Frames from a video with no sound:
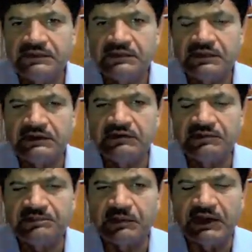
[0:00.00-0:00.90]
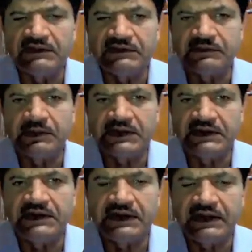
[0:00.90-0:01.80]
Okay, you have provided the geometry
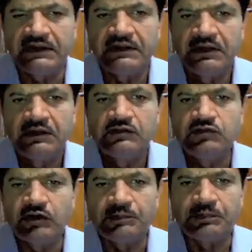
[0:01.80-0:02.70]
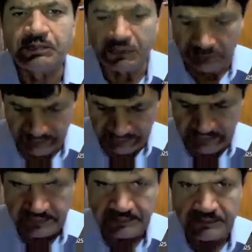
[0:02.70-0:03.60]
data, you have
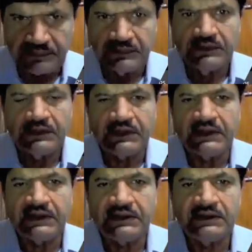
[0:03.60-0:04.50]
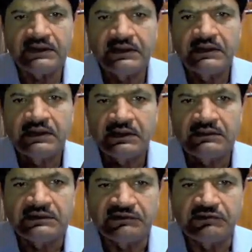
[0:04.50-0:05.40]
provided again
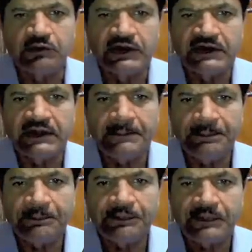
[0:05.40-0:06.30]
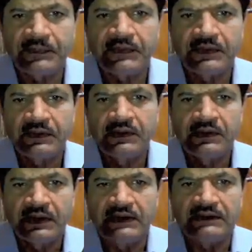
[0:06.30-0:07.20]
the flow data
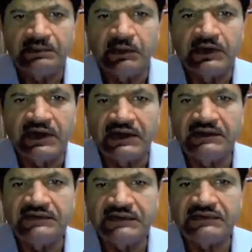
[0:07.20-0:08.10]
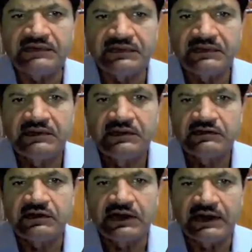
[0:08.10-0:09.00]
and the boundary conditions.
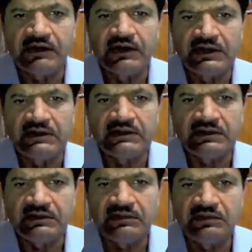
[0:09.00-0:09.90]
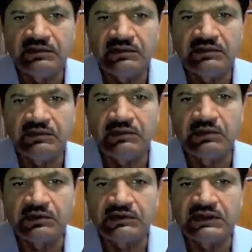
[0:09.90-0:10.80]
So now I'll go
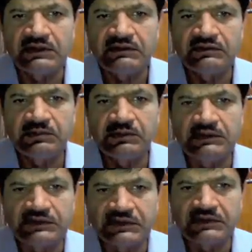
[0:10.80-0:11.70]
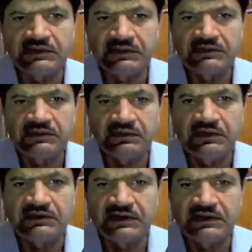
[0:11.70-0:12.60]
to the simulation
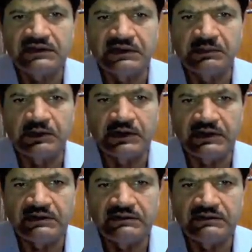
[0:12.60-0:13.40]
or the run the model.